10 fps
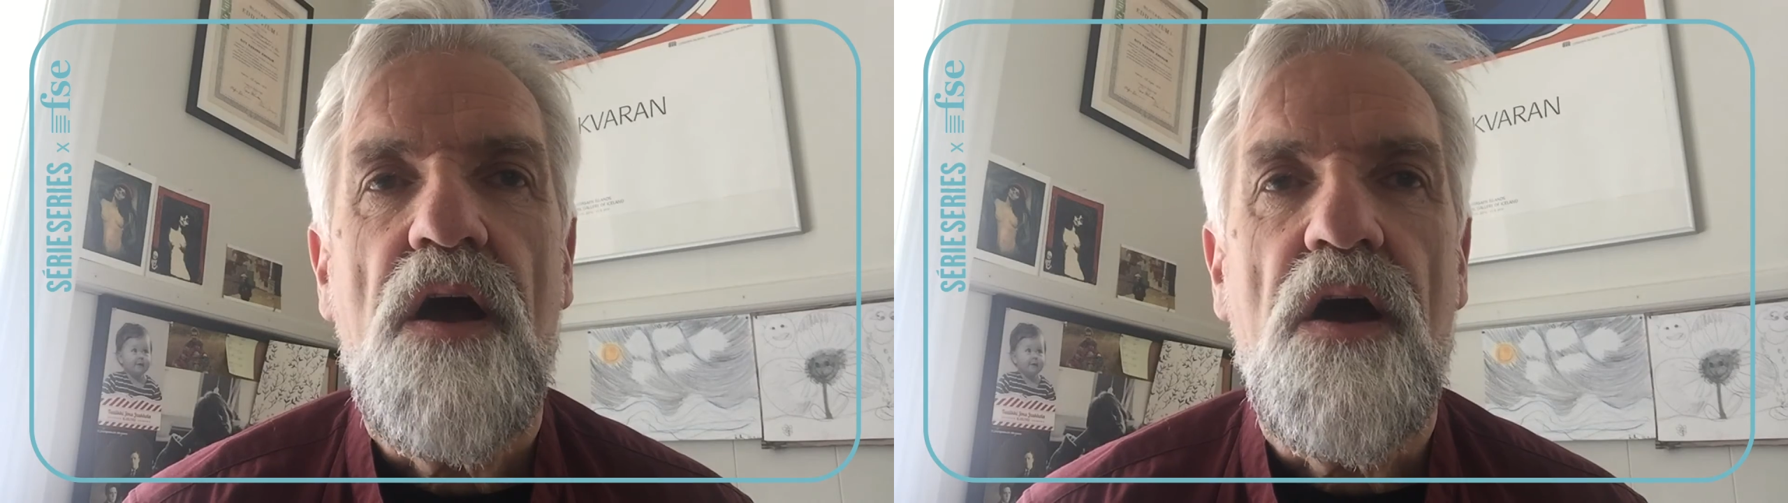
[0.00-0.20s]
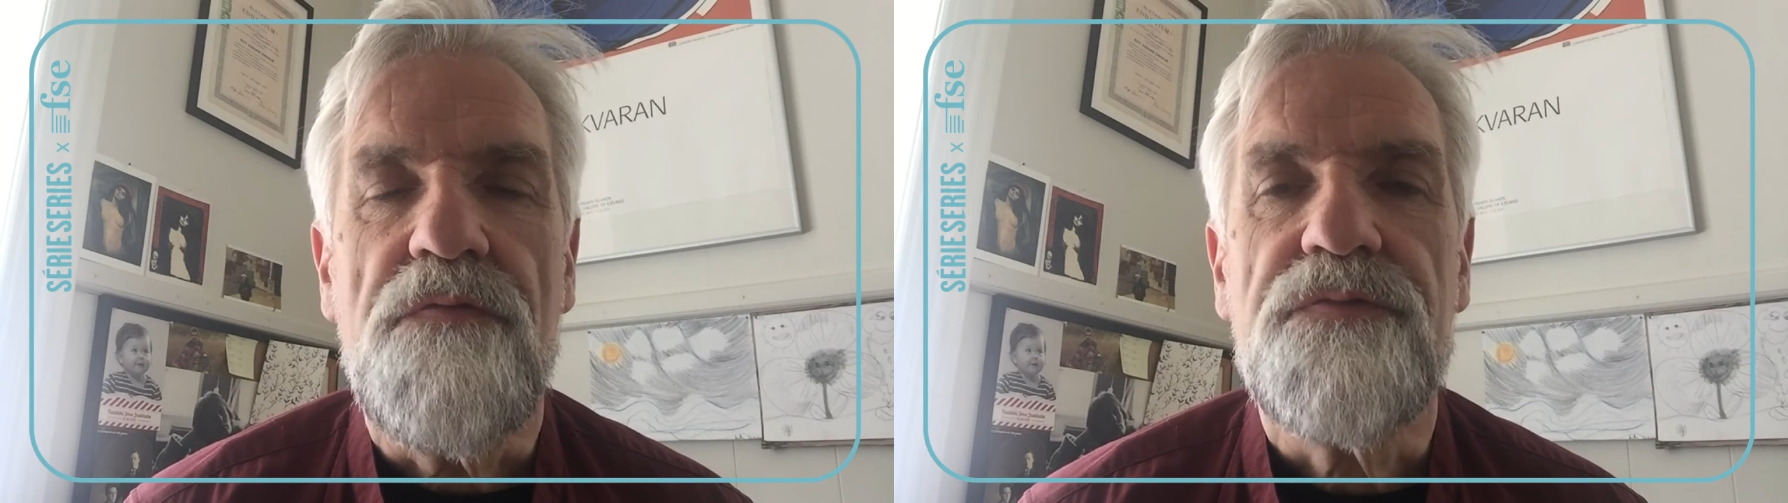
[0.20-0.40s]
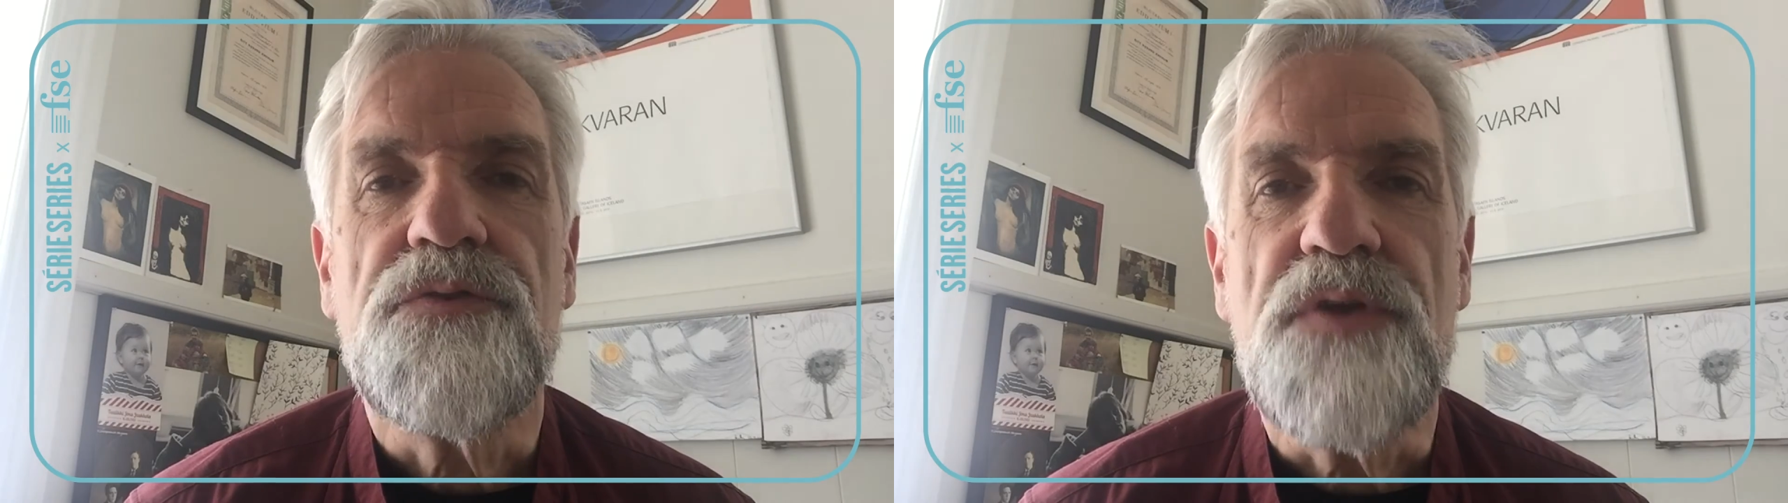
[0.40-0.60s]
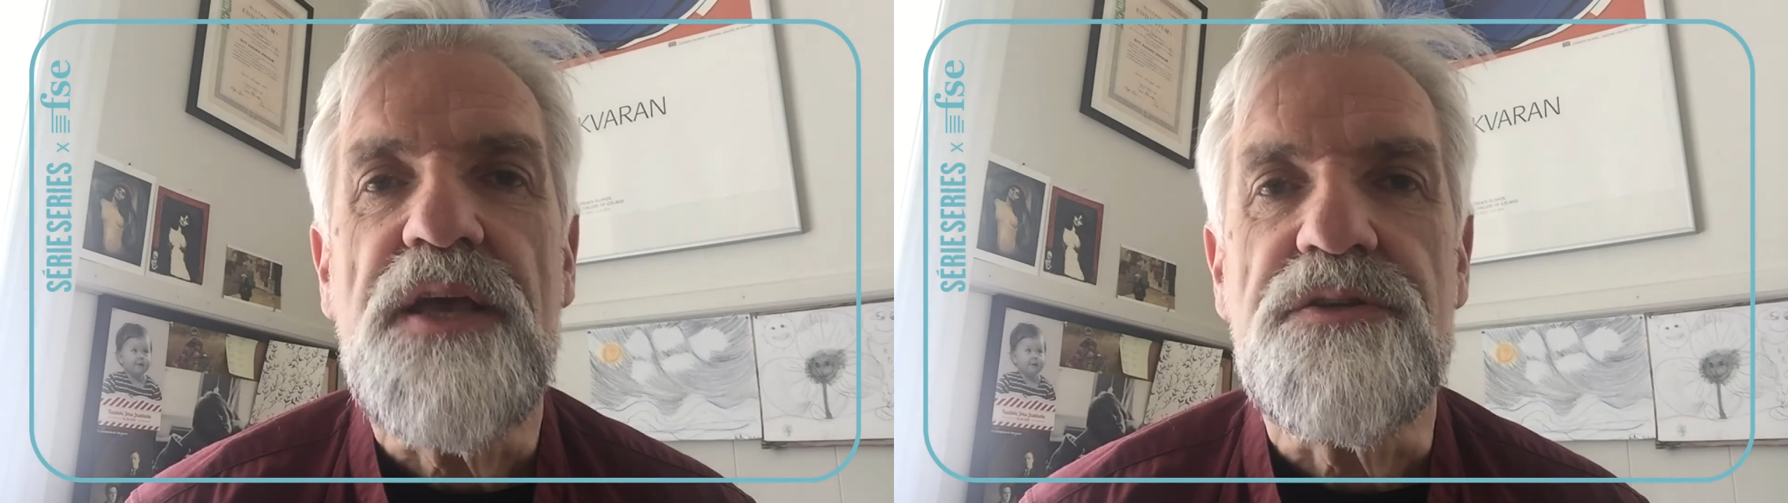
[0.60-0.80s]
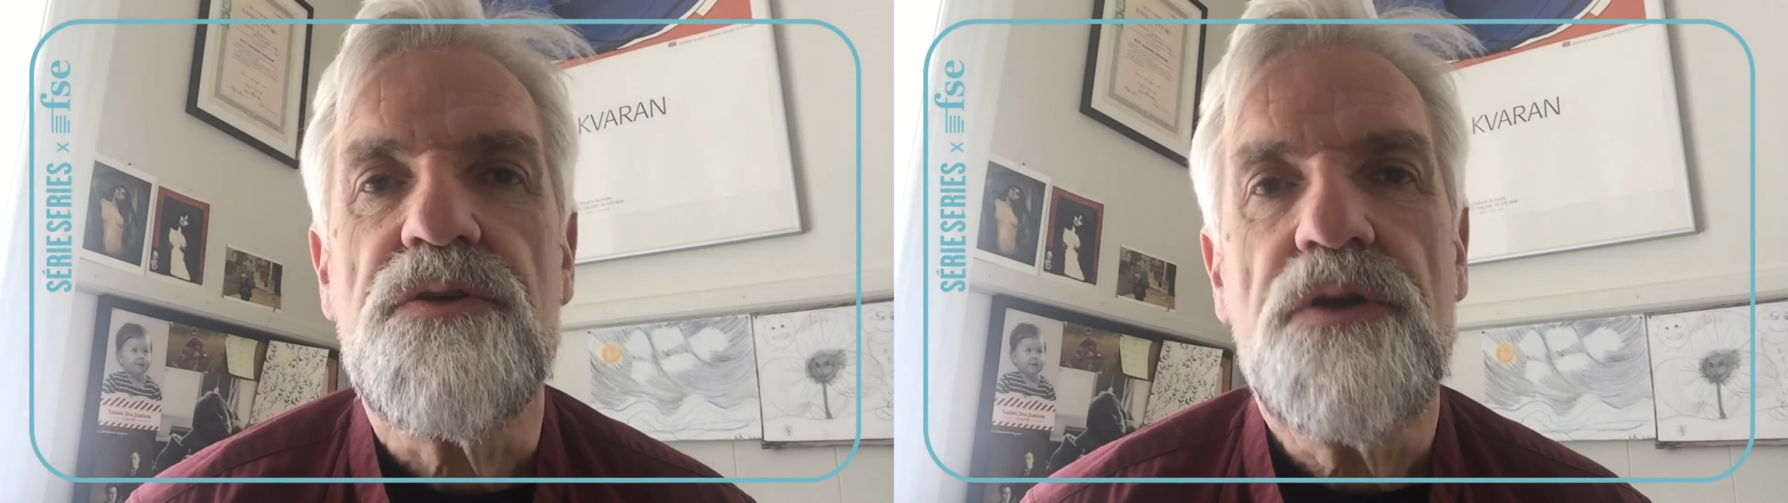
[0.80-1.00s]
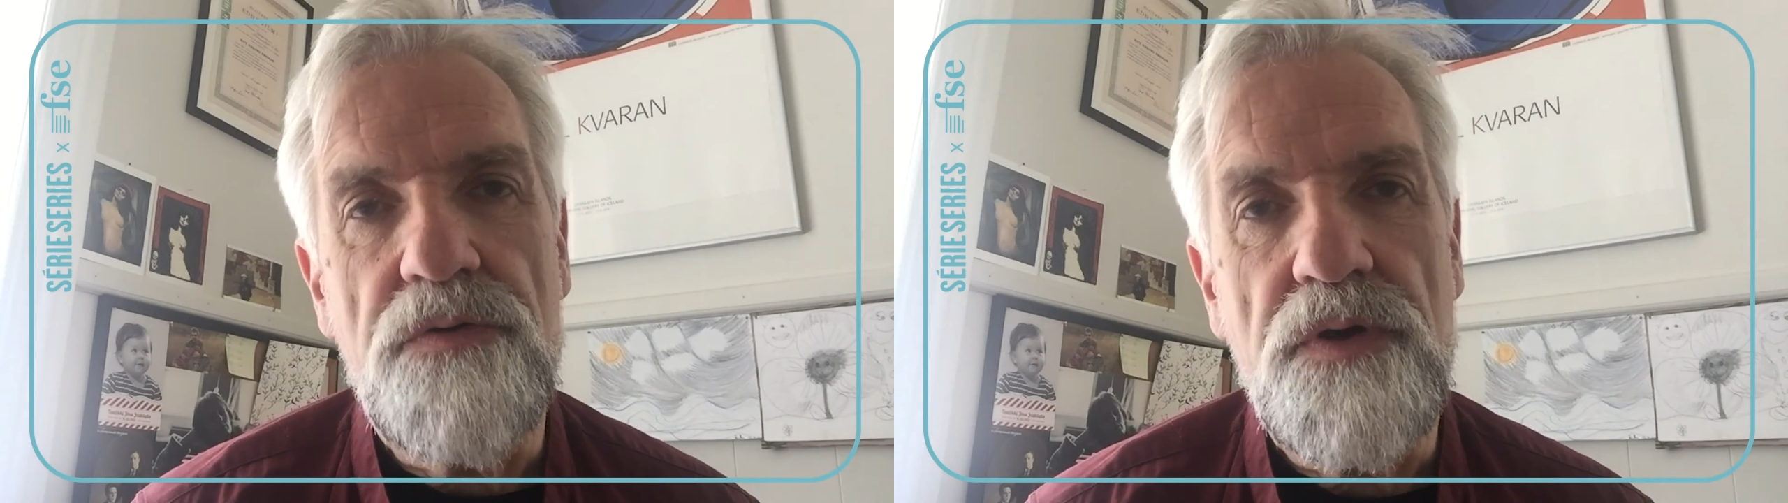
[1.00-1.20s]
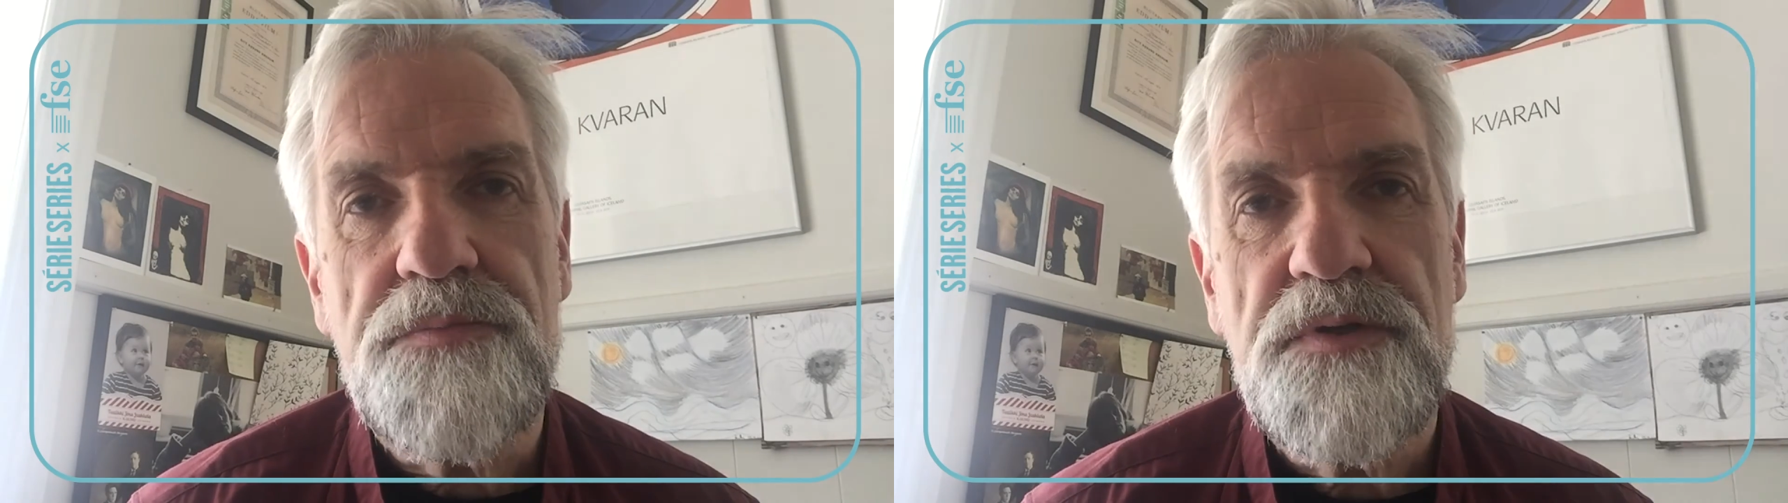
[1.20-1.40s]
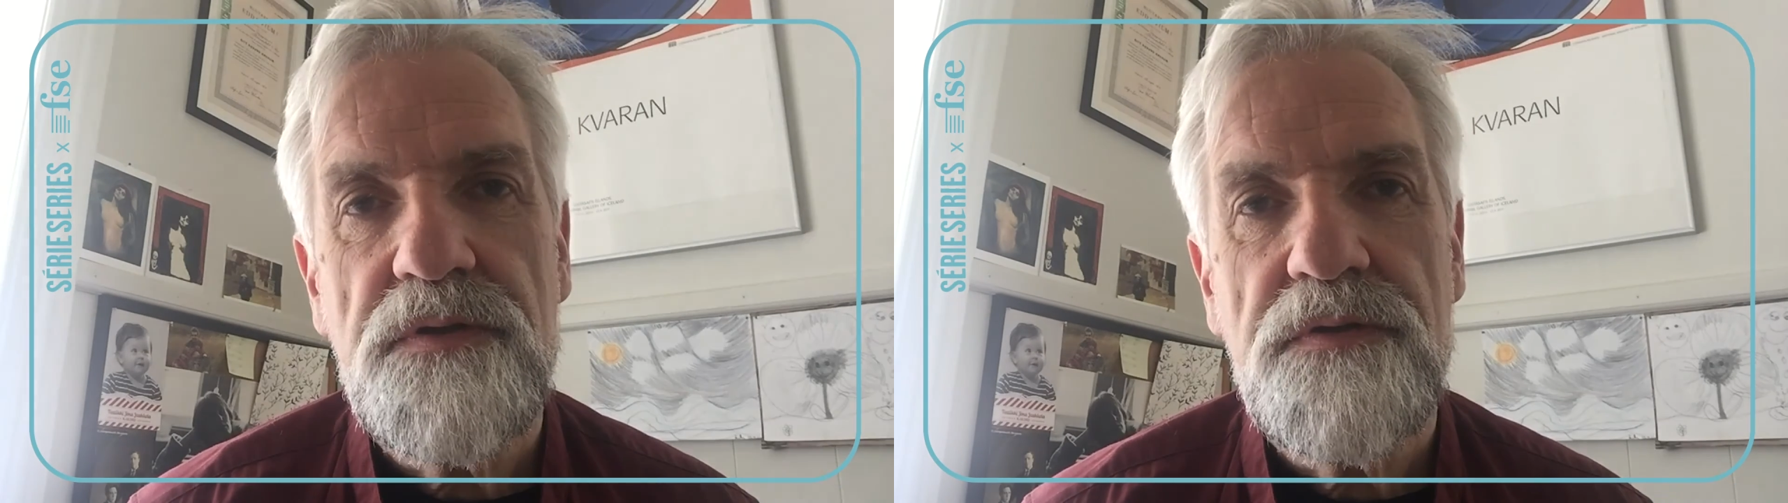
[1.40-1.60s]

of today's Europe